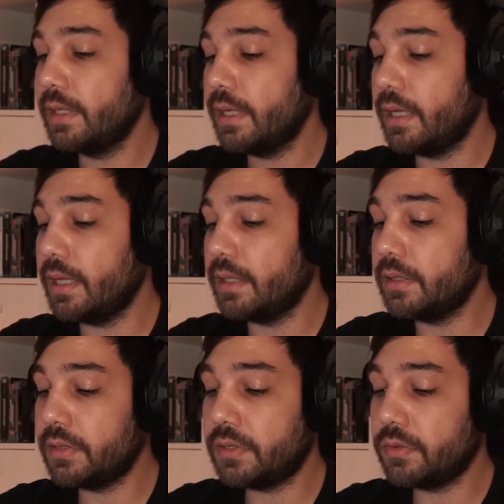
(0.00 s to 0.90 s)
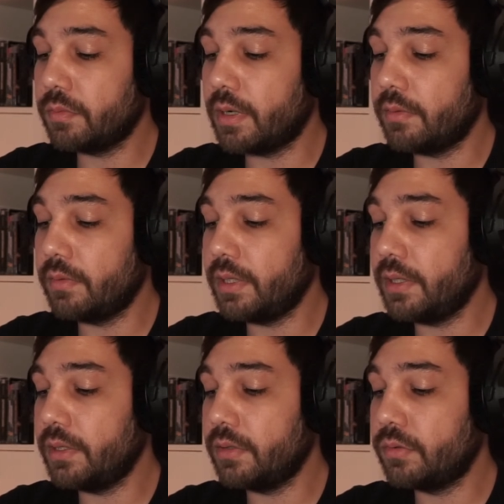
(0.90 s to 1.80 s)
and this is where
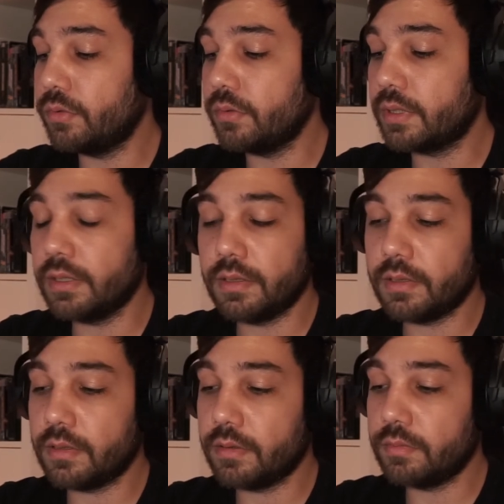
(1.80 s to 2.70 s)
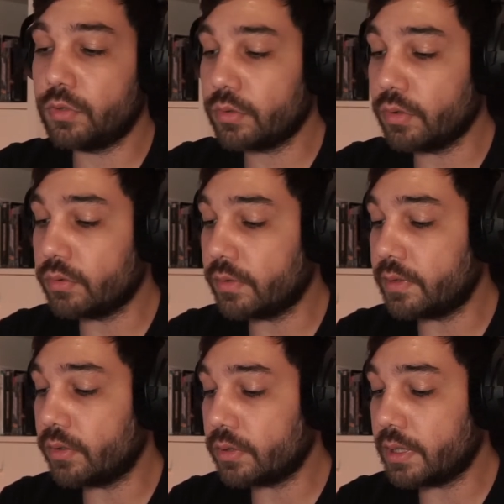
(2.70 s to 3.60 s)
we took note of the
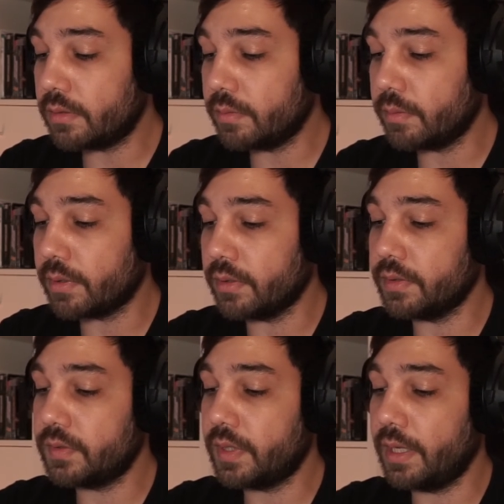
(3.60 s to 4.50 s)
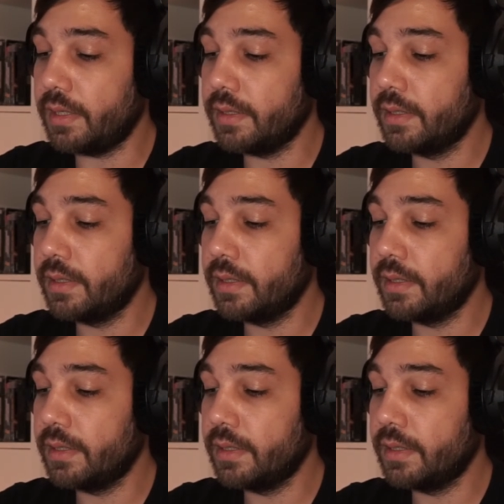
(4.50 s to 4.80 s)
hotel we were going to stay,